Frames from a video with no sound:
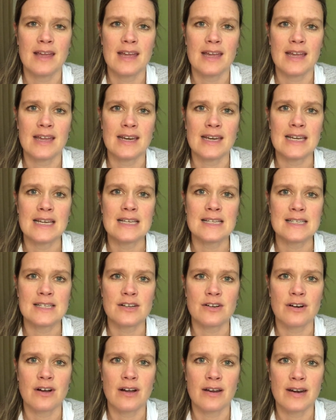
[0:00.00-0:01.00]
it
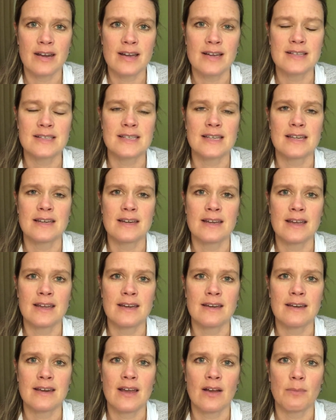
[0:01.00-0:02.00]
easier on us
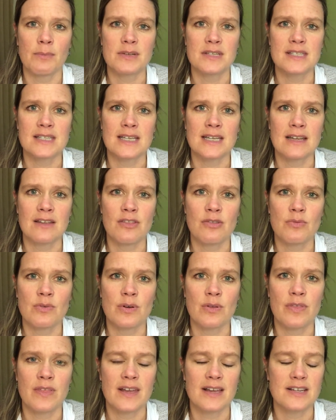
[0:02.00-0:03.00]
and help us to get
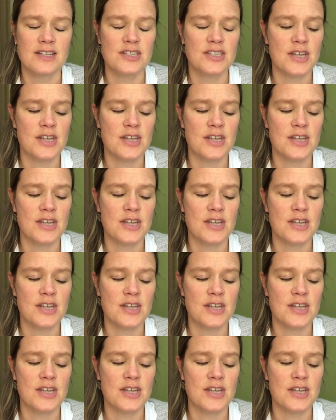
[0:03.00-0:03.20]
through things.